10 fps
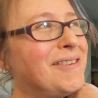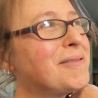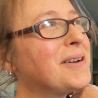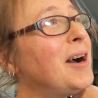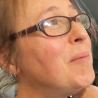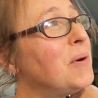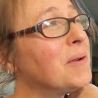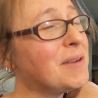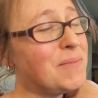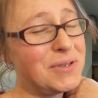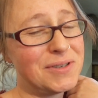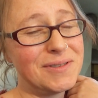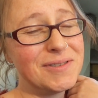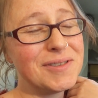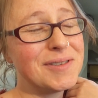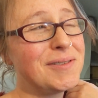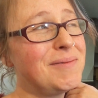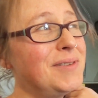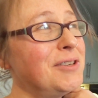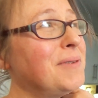oh come on Imogen just
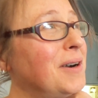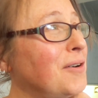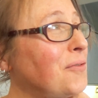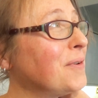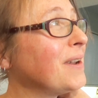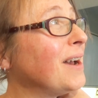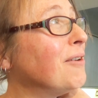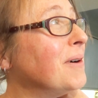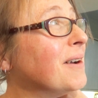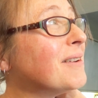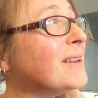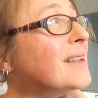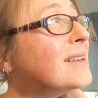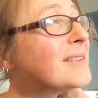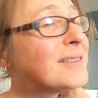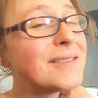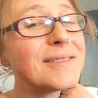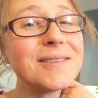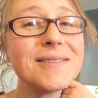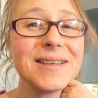do it off an hour at least
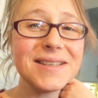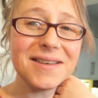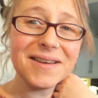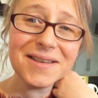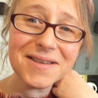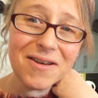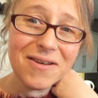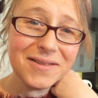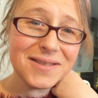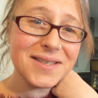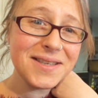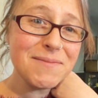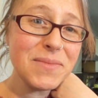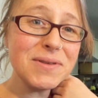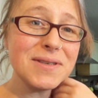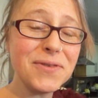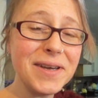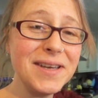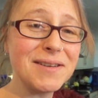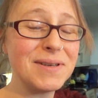oh, it's, it's hard to stay
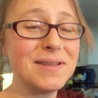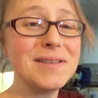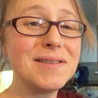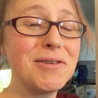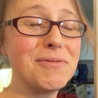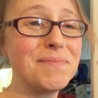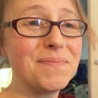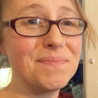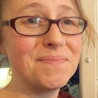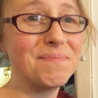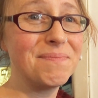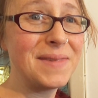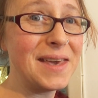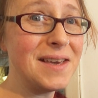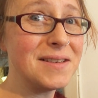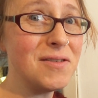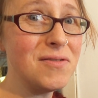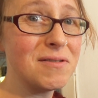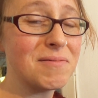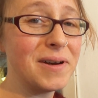motivated when there's no gigs
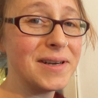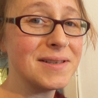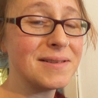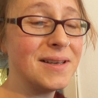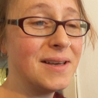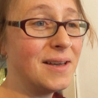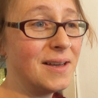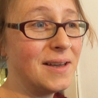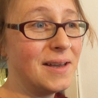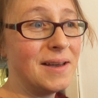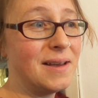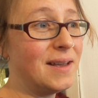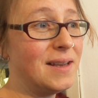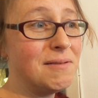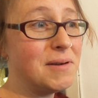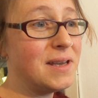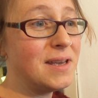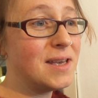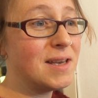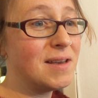on the horizon anyway